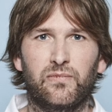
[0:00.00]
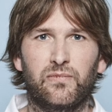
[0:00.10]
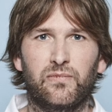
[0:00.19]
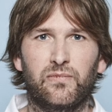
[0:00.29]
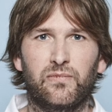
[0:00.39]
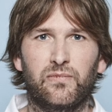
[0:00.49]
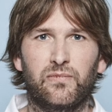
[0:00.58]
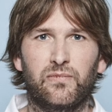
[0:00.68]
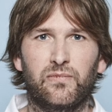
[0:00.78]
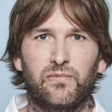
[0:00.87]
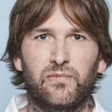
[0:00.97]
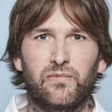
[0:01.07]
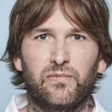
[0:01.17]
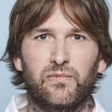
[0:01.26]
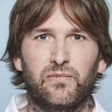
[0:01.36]

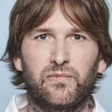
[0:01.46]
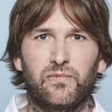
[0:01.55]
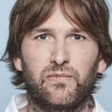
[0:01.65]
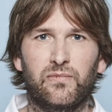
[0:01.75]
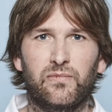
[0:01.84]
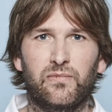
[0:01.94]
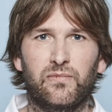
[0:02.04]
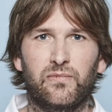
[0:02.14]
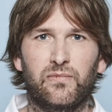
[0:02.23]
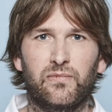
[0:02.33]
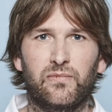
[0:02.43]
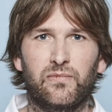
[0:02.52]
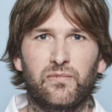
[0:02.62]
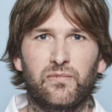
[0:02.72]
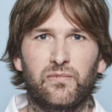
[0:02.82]

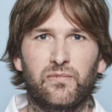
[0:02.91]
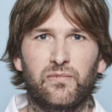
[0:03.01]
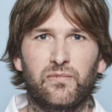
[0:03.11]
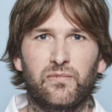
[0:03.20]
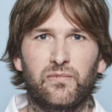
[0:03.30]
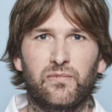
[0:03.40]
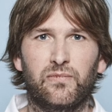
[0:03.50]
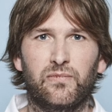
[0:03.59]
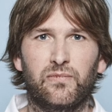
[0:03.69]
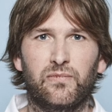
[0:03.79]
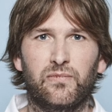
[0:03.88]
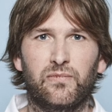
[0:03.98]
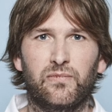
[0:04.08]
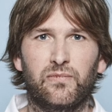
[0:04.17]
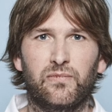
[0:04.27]

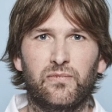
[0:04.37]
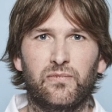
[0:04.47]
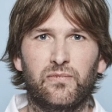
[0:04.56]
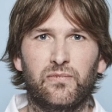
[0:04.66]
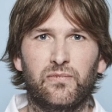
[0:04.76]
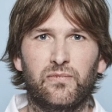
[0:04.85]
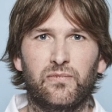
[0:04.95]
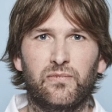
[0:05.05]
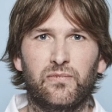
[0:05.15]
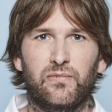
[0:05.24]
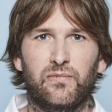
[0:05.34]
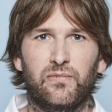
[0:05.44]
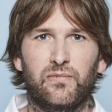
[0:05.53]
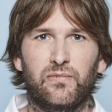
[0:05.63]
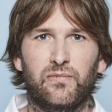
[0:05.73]

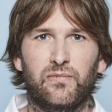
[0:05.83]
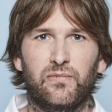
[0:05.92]
(no lip movement)